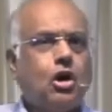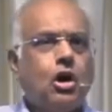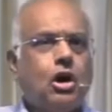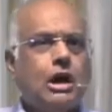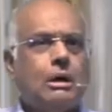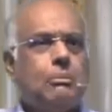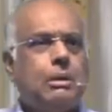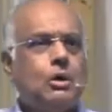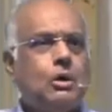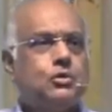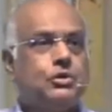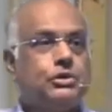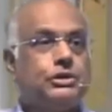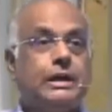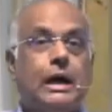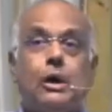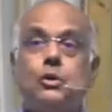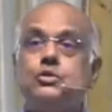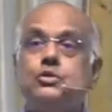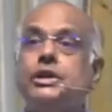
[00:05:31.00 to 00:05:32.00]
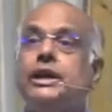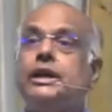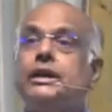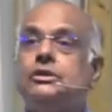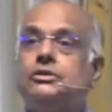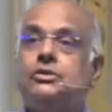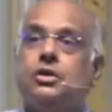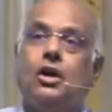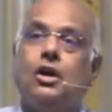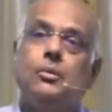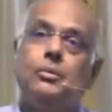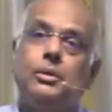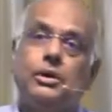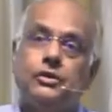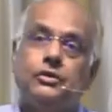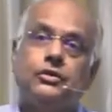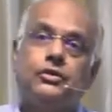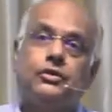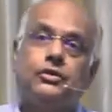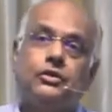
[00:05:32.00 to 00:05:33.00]
about doubting
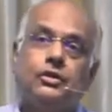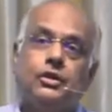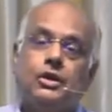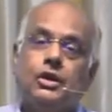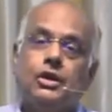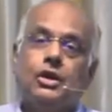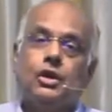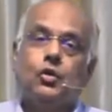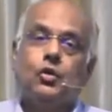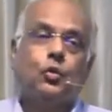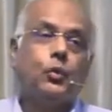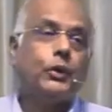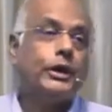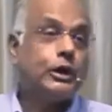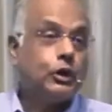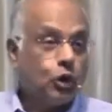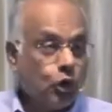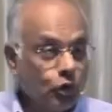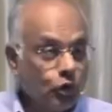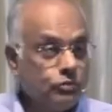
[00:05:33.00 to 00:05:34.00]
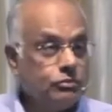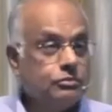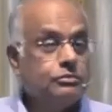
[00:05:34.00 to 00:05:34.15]
Thomas, we could